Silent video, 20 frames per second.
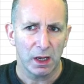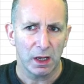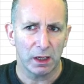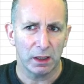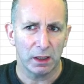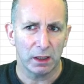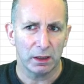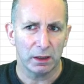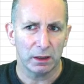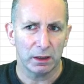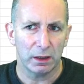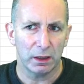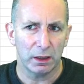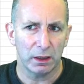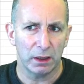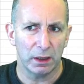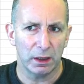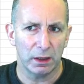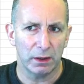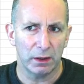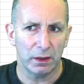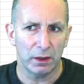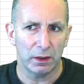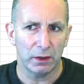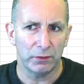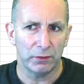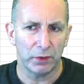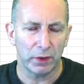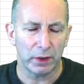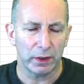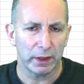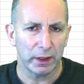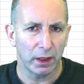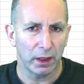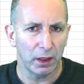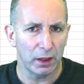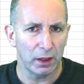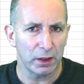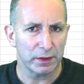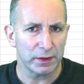a very
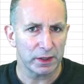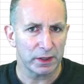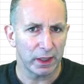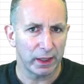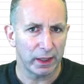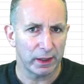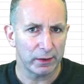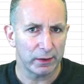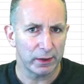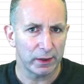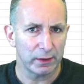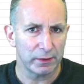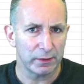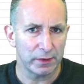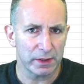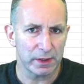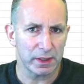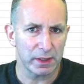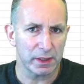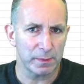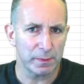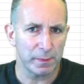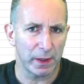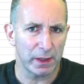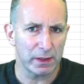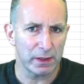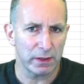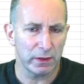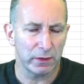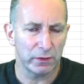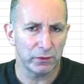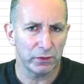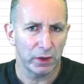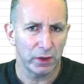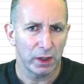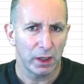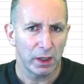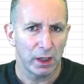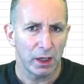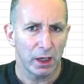hot area that's expensive,
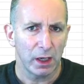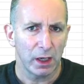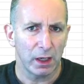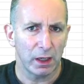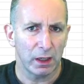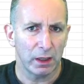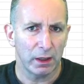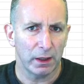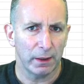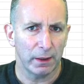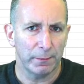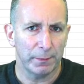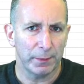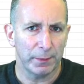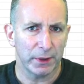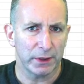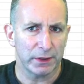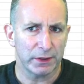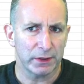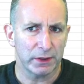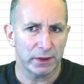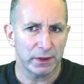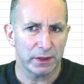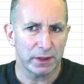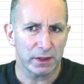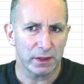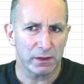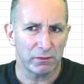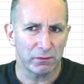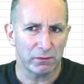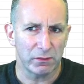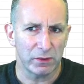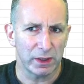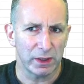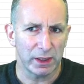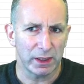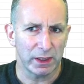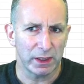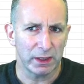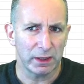but it doesn't
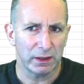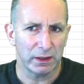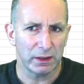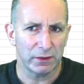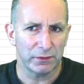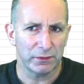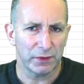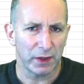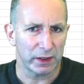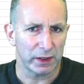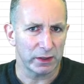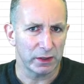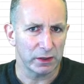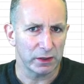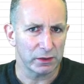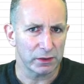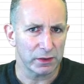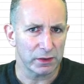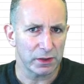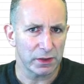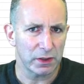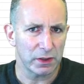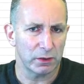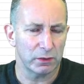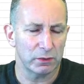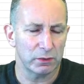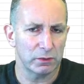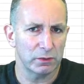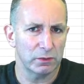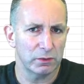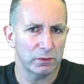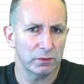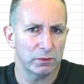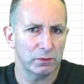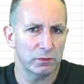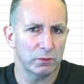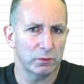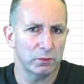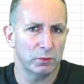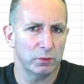really affect yield. So
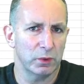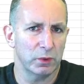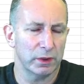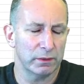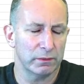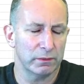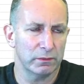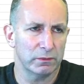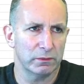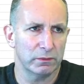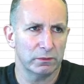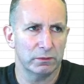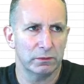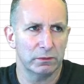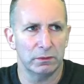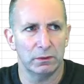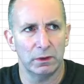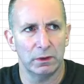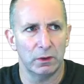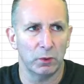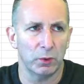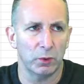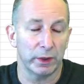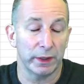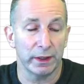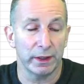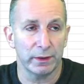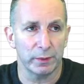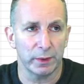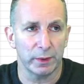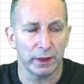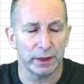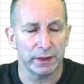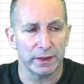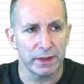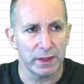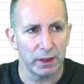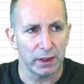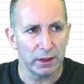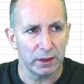or in other
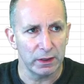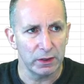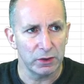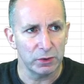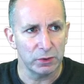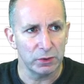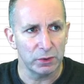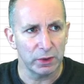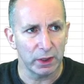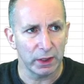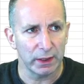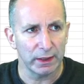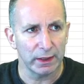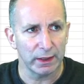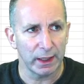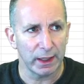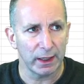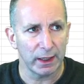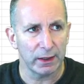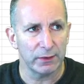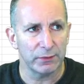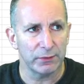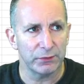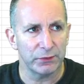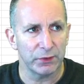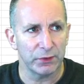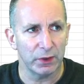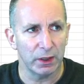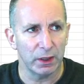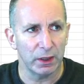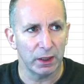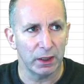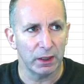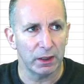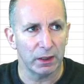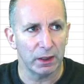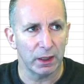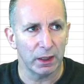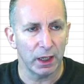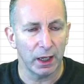words, you can have
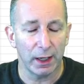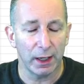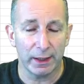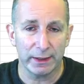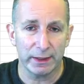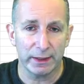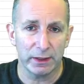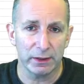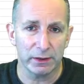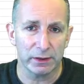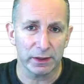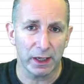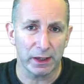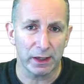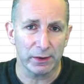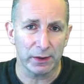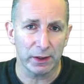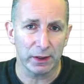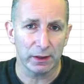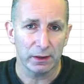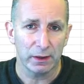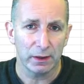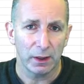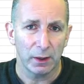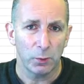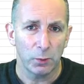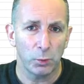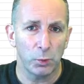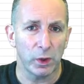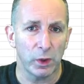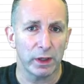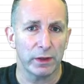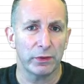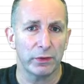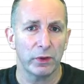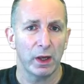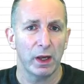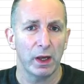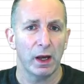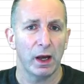a high yield area
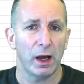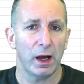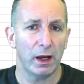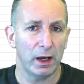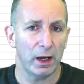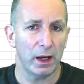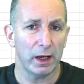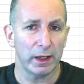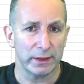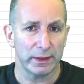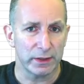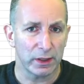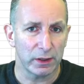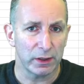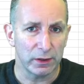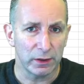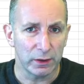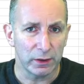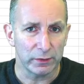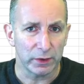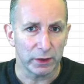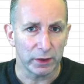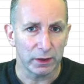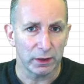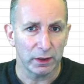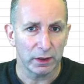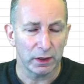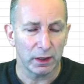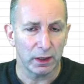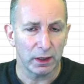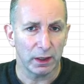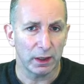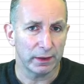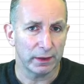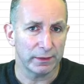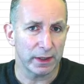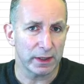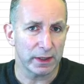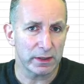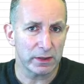with a high turnover,
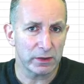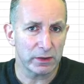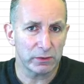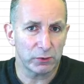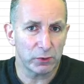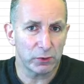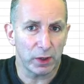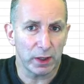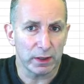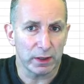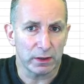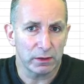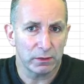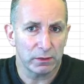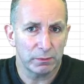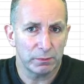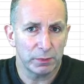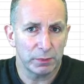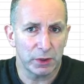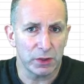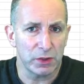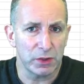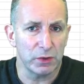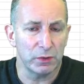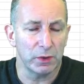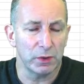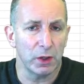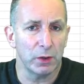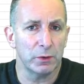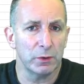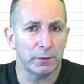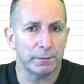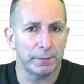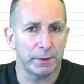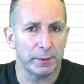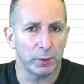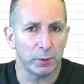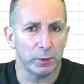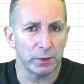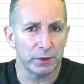and that's great because you know that
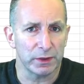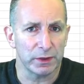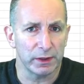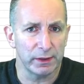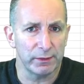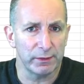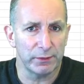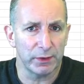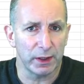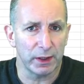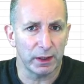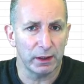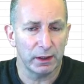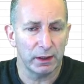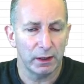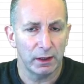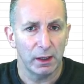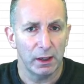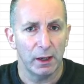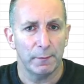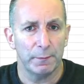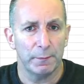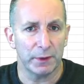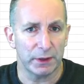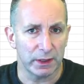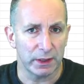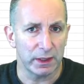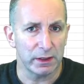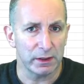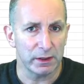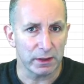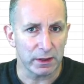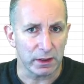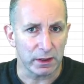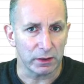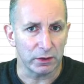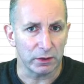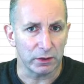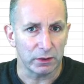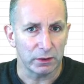people want to live there, but the yields
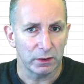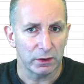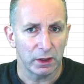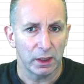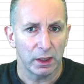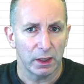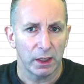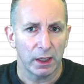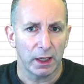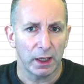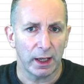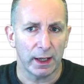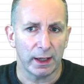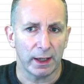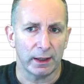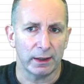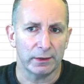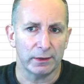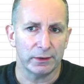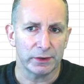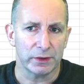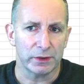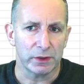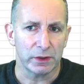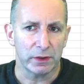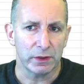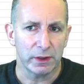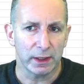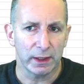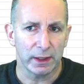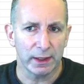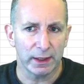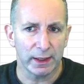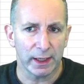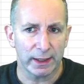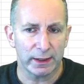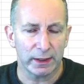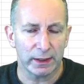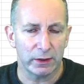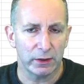are good. And the
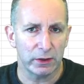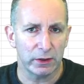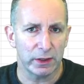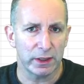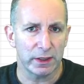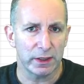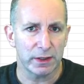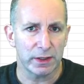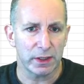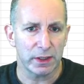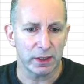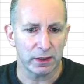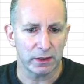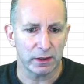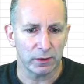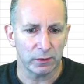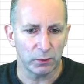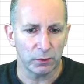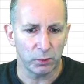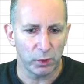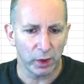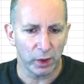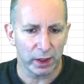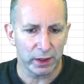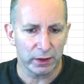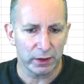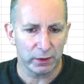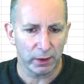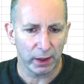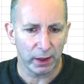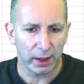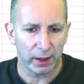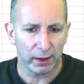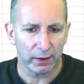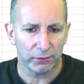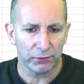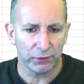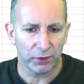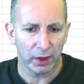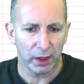likelihood is that where you
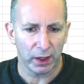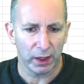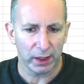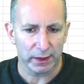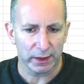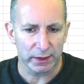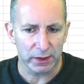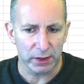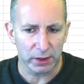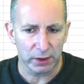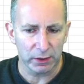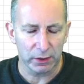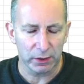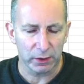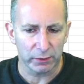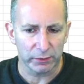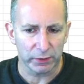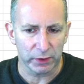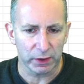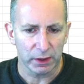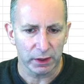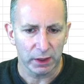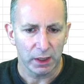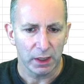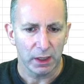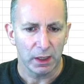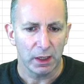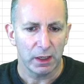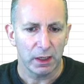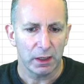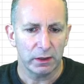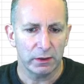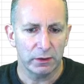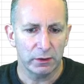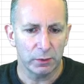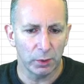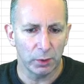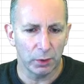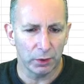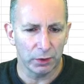have high turnover,
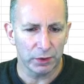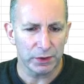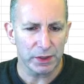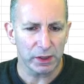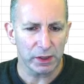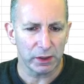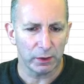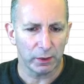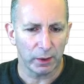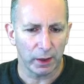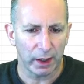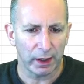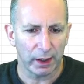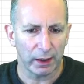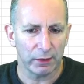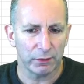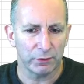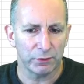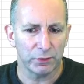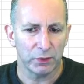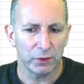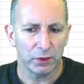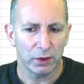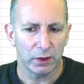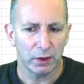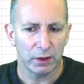you also have